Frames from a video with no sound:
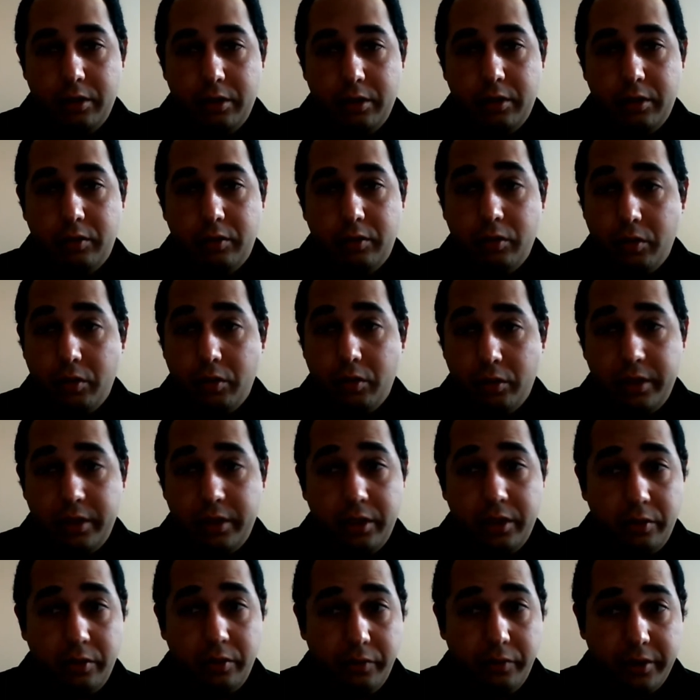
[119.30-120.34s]
Concordia
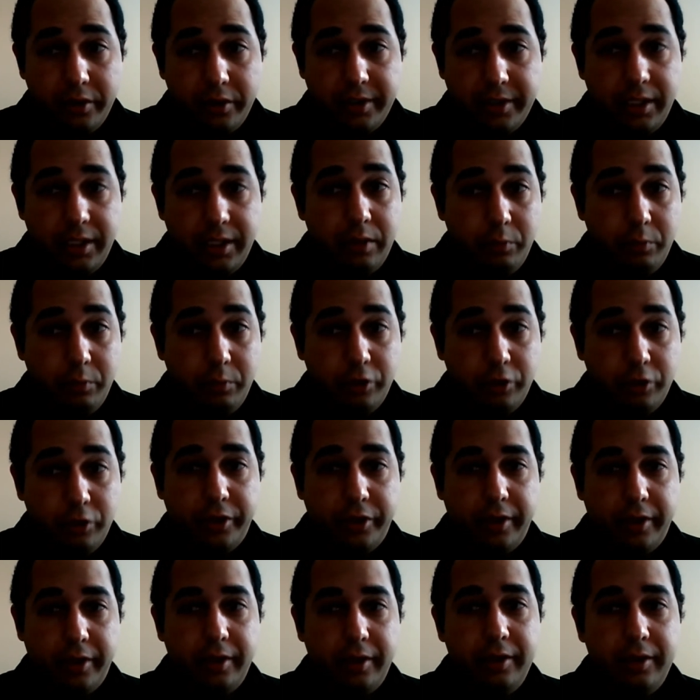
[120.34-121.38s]
University in
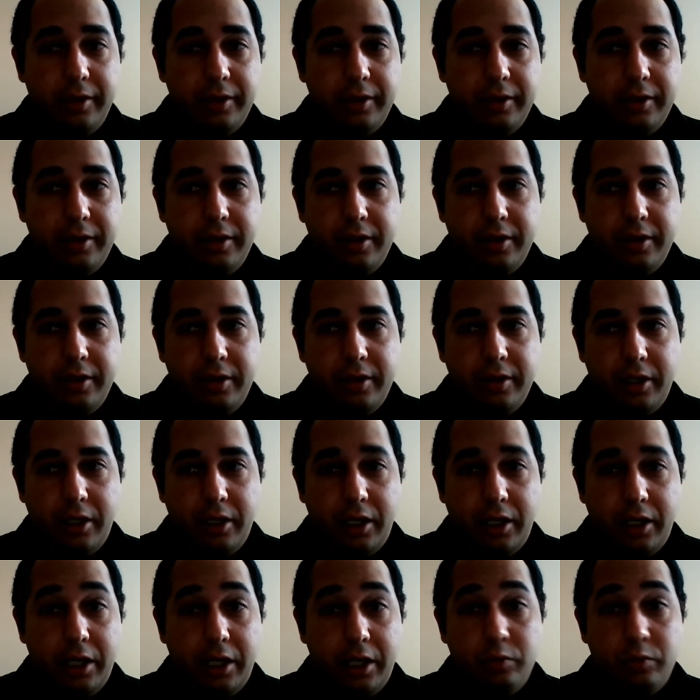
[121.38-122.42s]
Montreal.
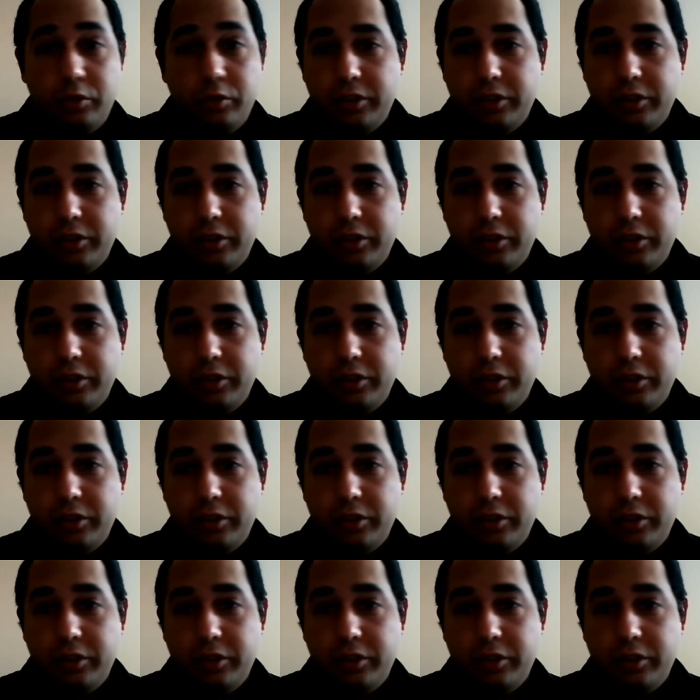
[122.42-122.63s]
I was